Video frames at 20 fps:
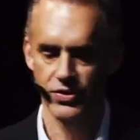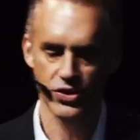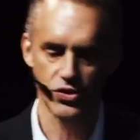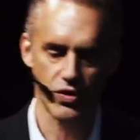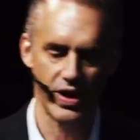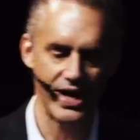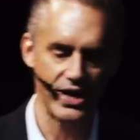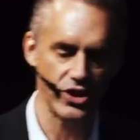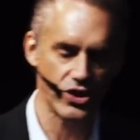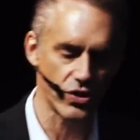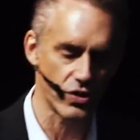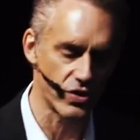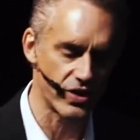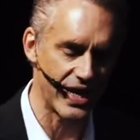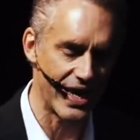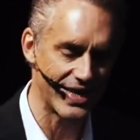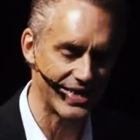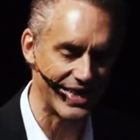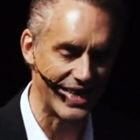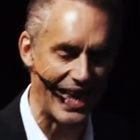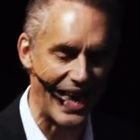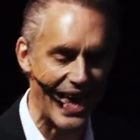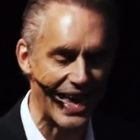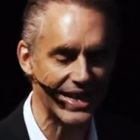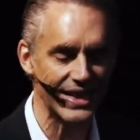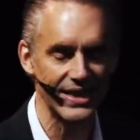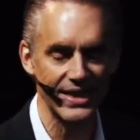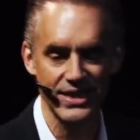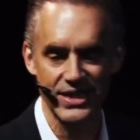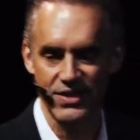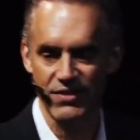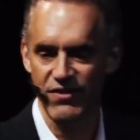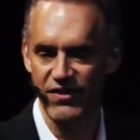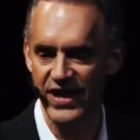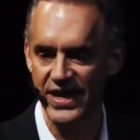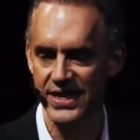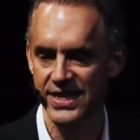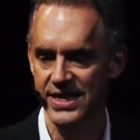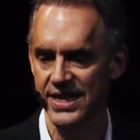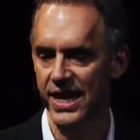strangers as an endless
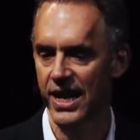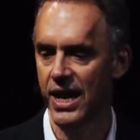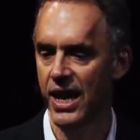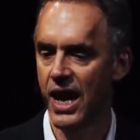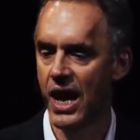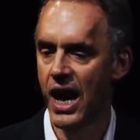vista